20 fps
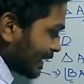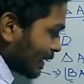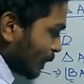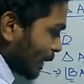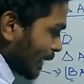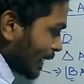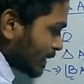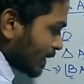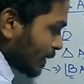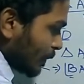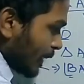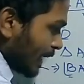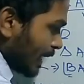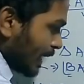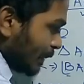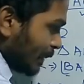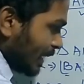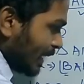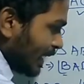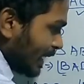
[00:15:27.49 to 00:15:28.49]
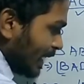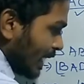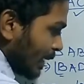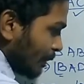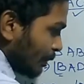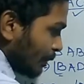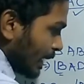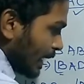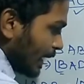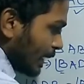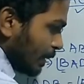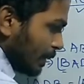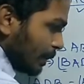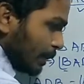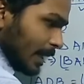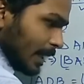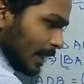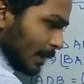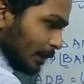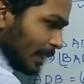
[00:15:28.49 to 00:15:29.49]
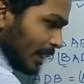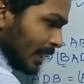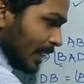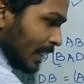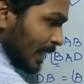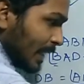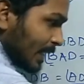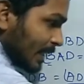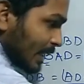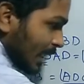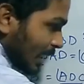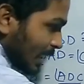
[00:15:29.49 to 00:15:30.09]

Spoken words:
in the place of ADB, PDB.